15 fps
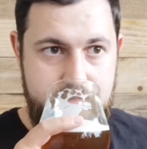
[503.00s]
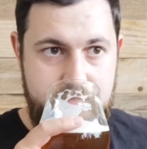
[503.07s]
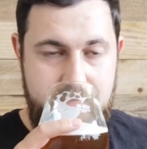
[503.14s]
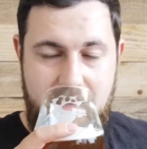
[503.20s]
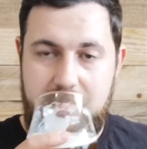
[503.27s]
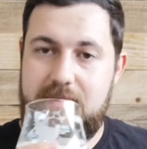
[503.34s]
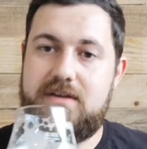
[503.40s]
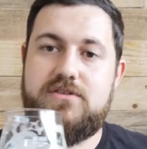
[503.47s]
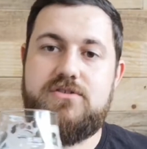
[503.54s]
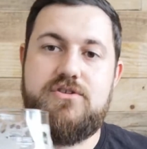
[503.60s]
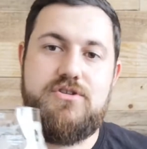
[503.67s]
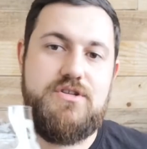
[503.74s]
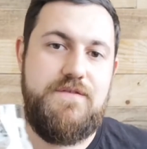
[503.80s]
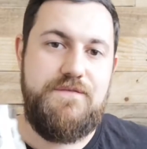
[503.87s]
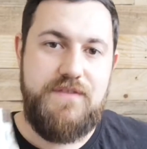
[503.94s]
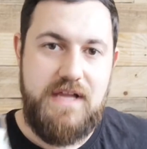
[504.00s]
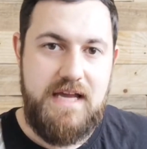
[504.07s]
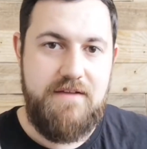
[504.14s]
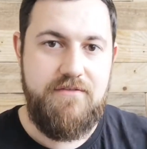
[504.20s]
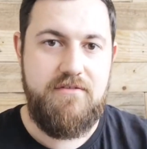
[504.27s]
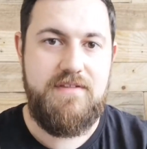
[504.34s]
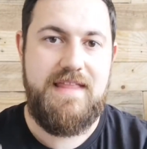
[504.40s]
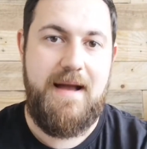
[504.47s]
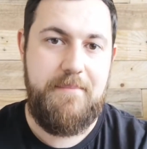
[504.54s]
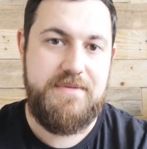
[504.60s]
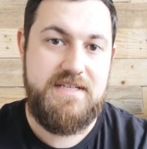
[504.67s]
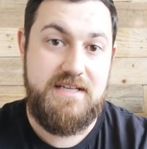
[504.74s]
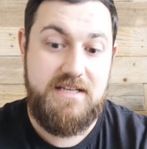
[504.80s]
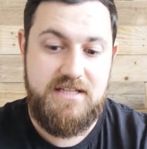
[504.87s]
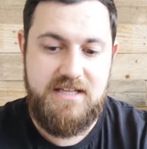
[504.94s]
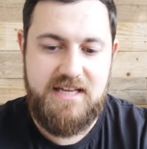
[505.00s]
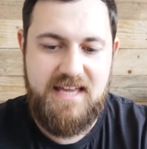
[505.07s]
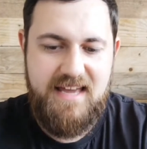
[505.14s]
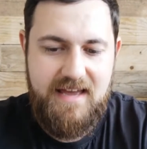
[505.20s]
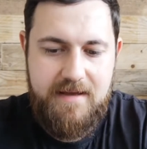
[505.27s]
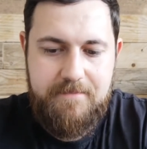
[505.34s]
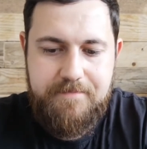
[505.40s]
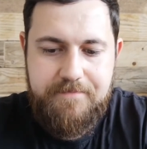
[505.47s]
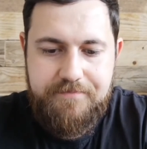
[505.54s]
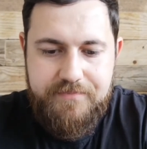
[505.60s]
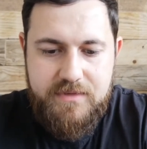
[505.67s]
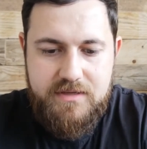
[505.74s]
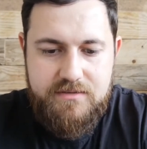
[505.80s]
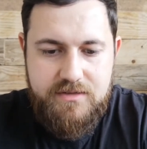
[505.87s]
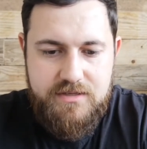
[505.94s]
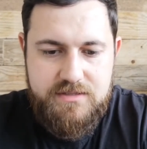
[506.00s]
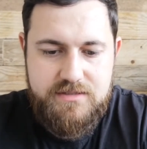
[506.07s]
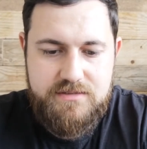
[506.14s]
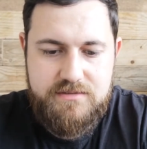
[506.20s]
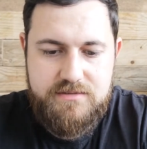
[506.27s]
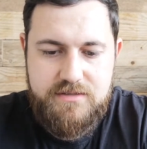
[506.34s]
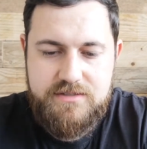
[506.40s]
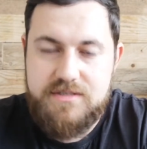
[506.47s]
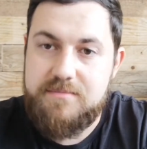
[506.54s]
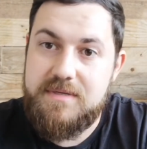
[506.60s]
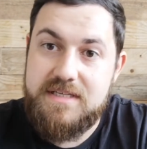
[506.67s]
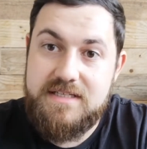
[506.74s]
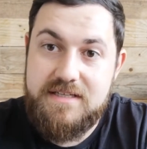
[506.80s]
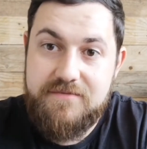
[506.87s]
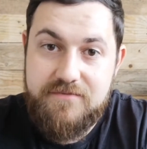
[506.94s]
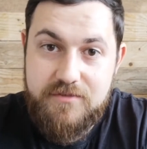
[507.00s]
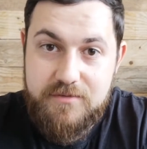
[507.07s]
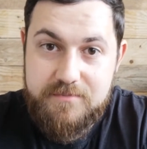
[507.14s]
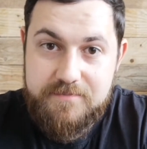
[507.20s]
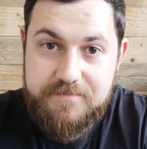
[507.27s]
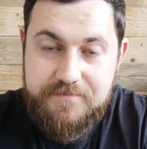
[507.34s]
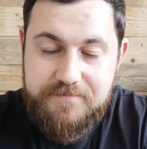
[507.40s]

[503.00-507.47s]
maybe it's just a flavour in that particular kit that's a bit different.